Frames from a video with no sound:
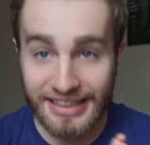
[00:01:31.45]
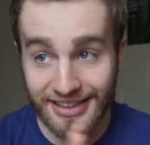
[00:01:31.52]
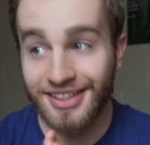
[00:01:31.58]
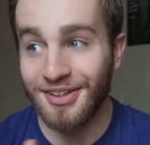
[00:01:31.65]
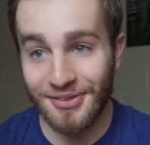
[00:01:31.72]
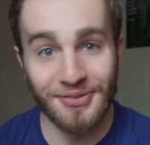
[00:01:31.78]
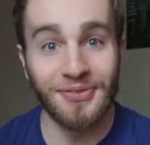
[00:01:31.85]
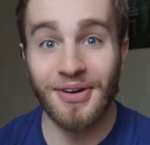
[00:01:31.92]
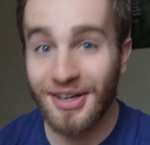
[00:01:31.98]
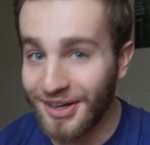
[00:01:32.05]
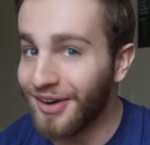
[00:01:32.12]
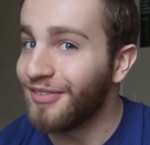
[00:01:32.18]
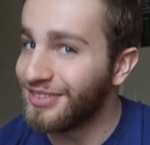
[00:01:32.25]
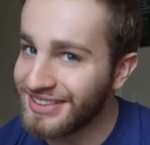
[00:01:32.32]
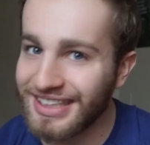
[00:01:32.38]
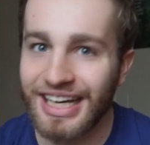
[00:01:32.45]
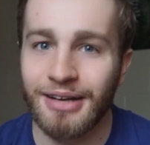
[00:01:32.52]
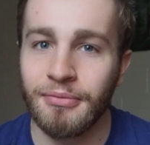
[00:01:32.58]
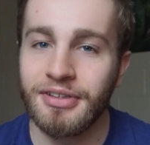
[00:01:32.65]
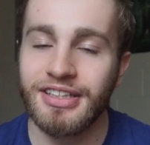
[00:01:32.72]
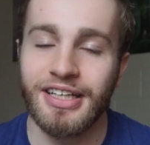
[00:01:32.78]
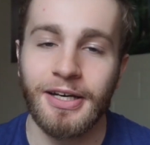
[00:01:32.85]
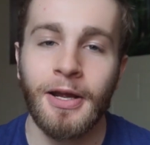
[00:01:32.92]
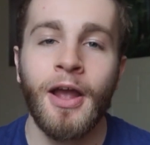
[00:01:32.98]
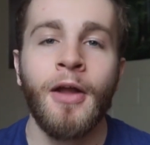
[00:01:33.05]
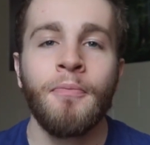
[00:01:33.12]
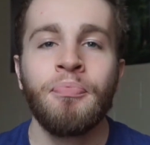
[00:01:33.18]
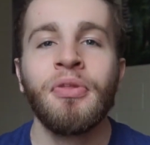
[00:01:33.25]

get rid of Samson